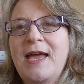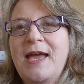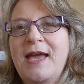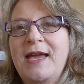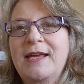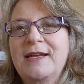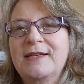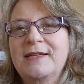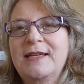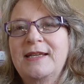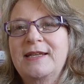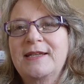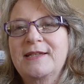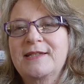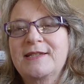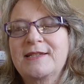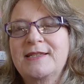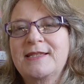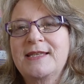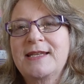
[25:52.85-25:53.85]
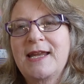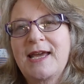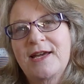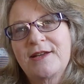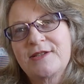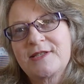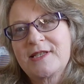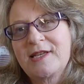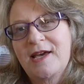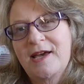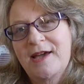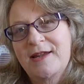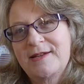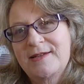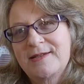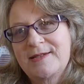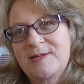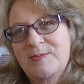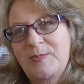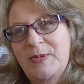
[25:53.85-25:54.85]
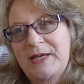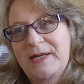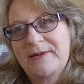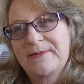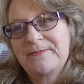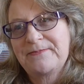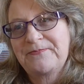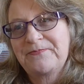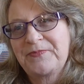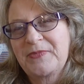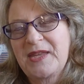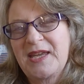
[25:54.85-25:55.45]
and getting to sit outside and spin.